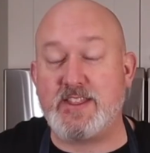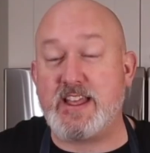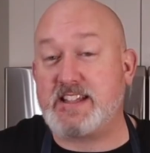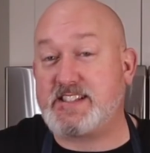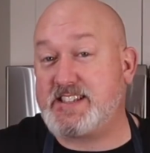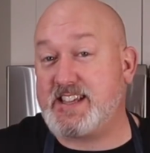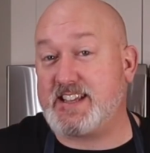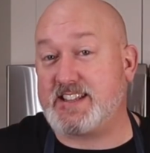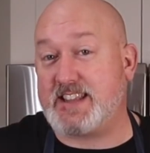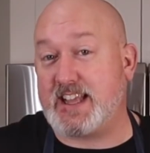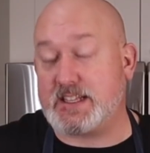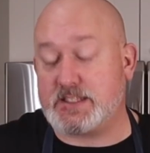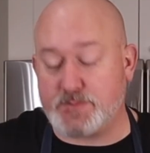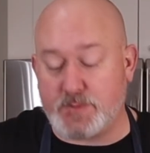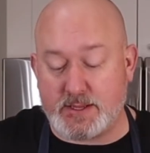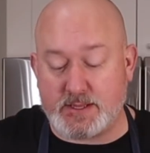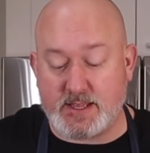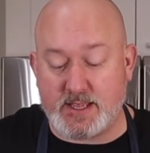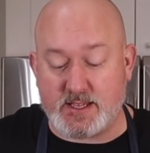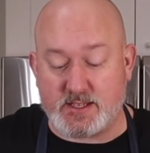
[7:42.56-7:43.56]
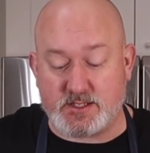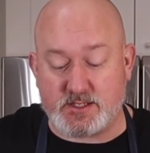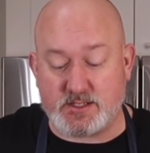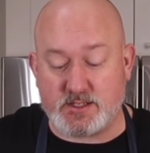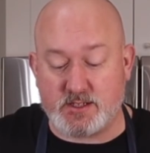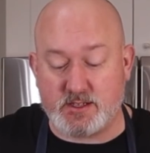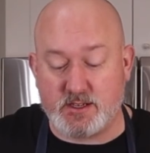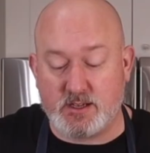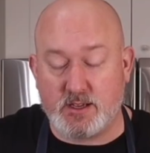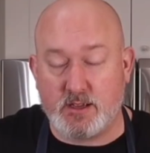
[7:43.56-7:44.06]
that's it. That's my
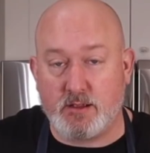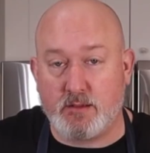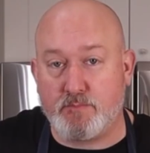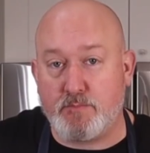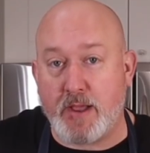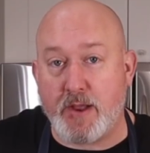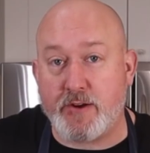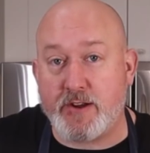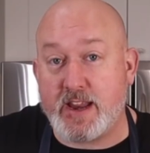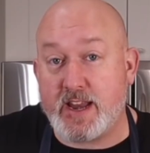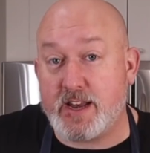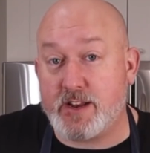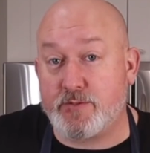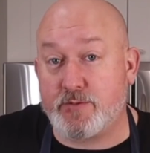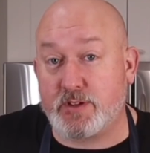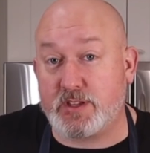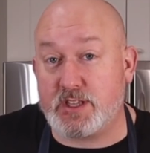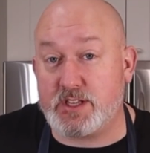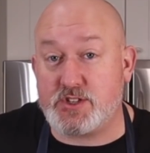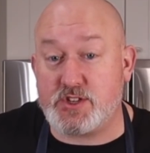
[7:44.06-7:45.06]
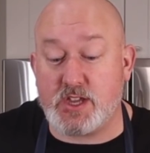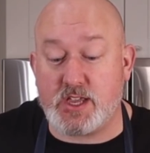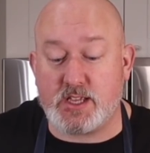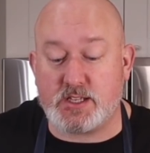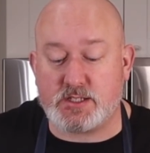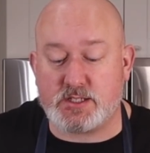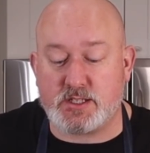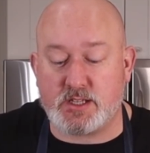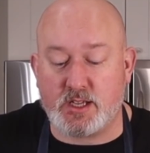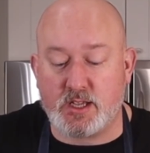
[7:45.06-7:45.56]
dish. Marinated grilling
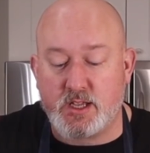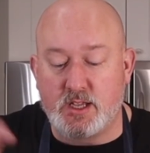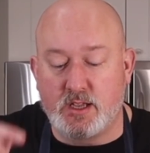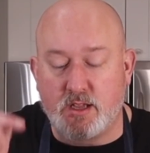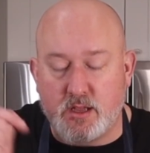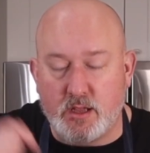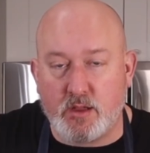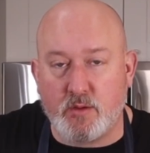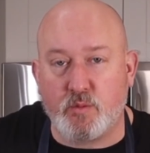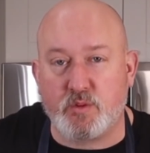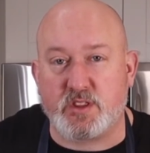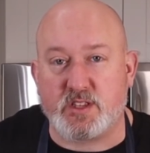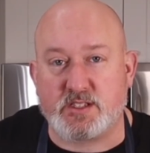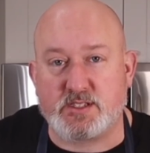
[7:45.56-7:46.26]
cheese with a